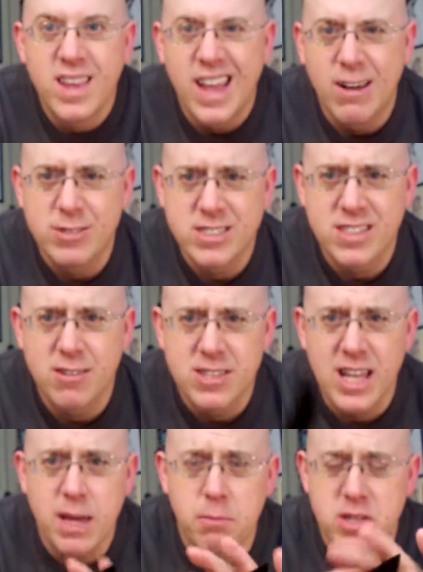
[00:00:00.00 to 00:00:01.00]
That was that was
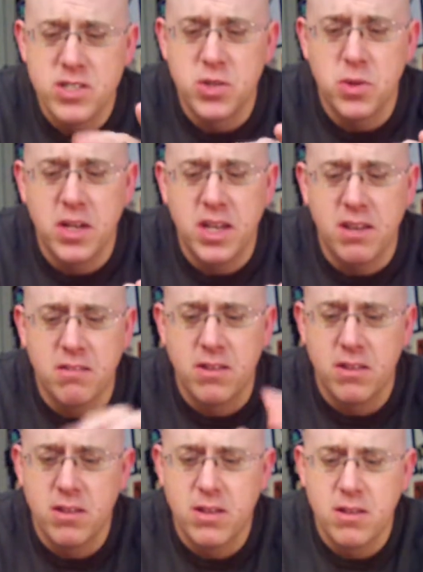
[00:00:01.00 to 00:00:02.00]
lame. Let's do it again.
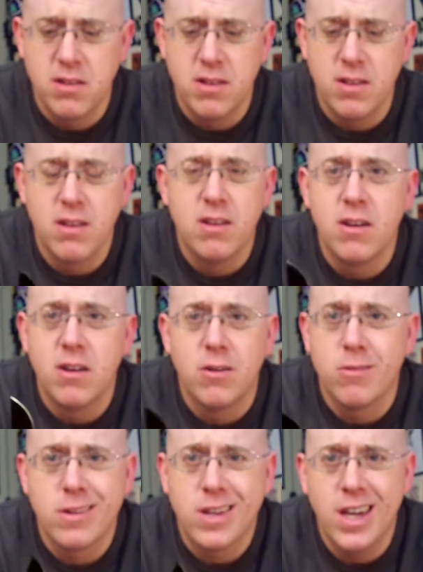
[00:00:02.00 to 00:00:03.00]

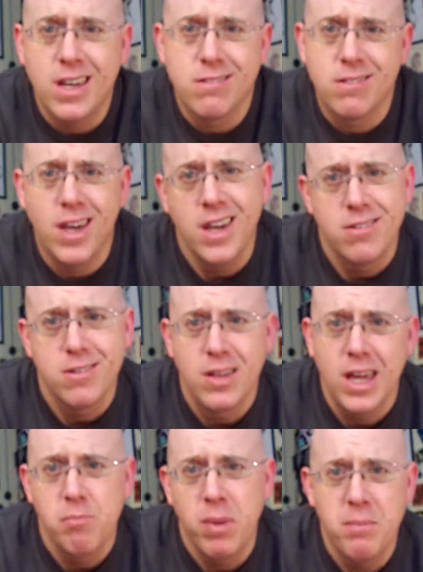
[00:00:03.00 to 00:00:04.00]
Can't can't
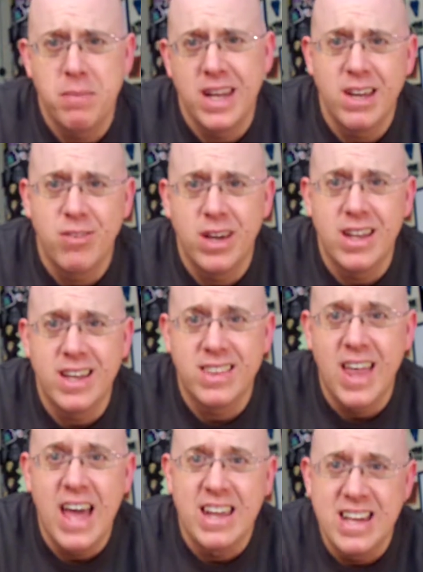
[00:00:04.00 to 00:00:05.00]
can't pop my knife out like
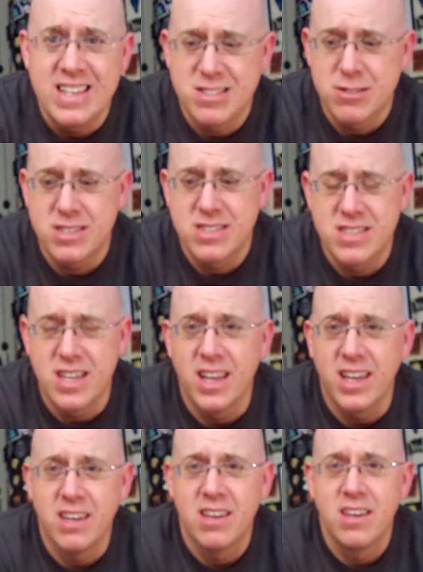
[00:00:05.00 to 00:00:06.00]
that. That's silly.
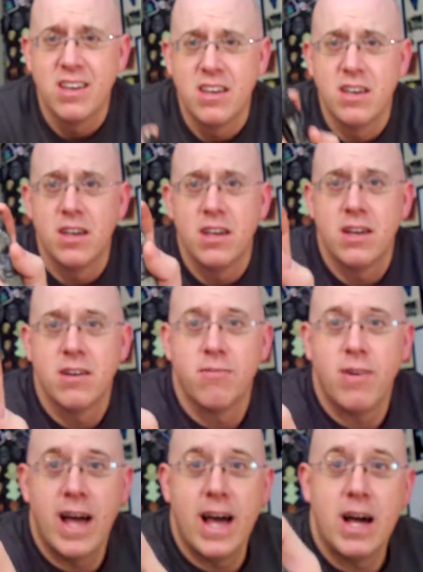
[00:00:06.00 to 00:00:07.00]

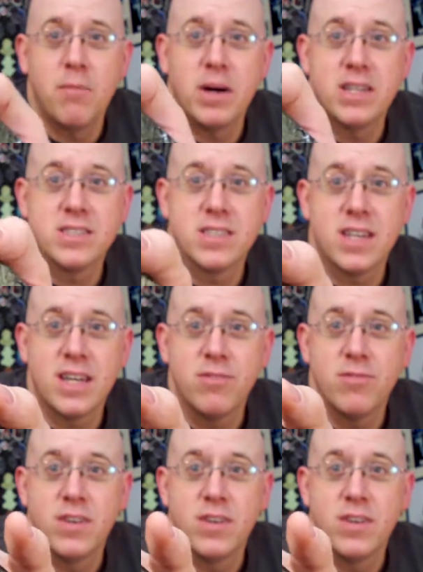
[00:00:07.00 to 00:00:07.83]
Fly monster knife.